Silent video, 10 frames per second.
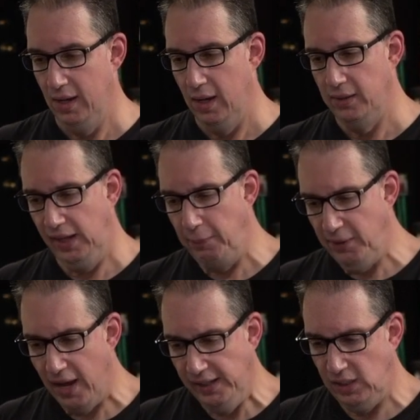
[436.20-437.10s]
The
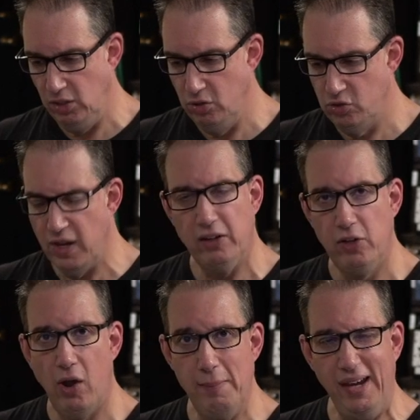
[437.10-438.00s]
API EQs, I don't
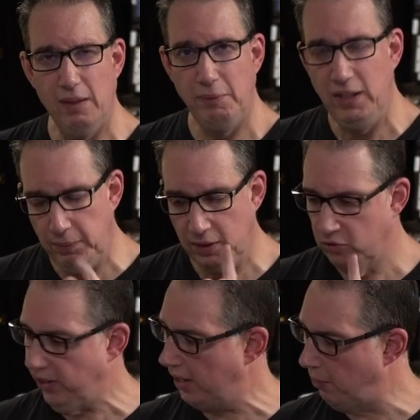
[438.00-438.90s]
know, I may end up keeping those.
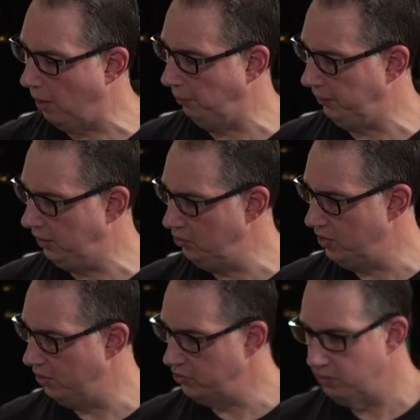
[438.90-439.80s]
I could probably use
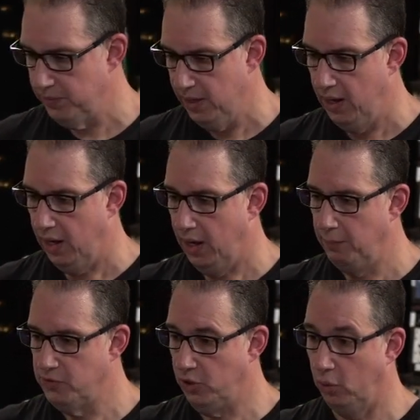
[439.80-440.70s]
those.
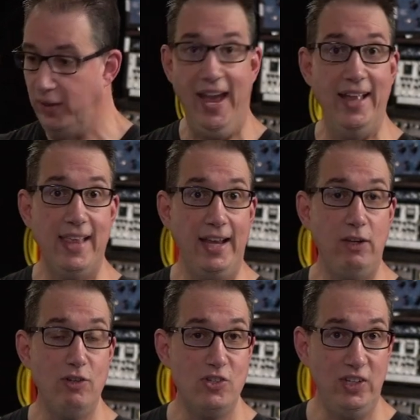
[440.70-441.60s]
So again, thank you
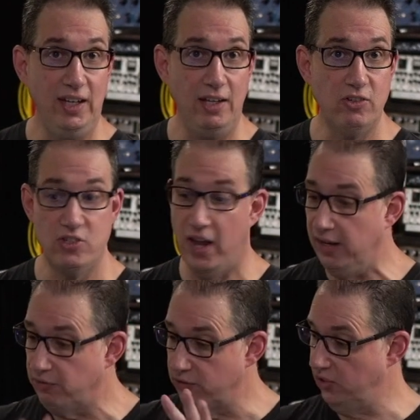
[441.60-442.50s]
to Z&H Design
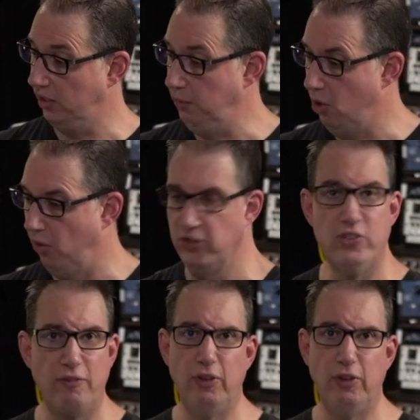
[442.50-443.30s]
for sending me all this stuff.